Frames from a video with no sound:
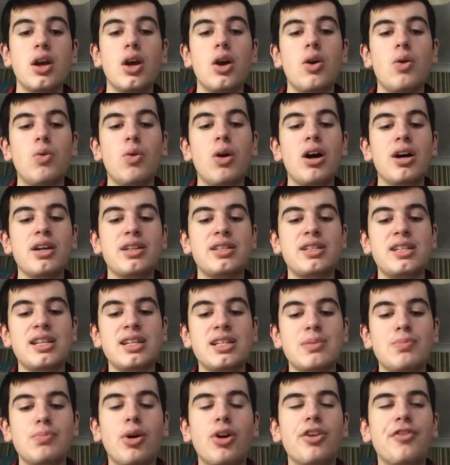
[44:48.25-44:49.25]
whilst
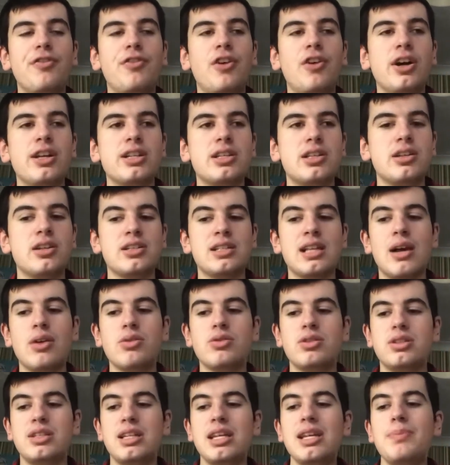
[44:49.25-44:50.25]
it's modified to
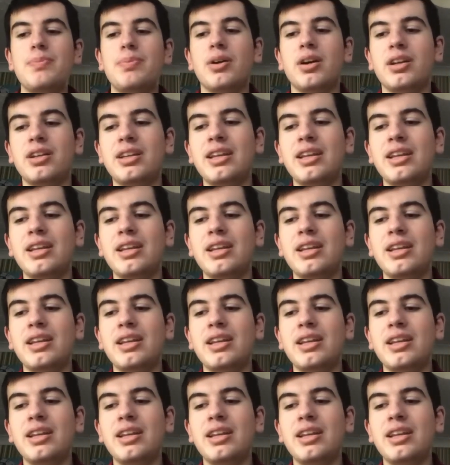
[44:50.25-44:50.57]
sound deeper.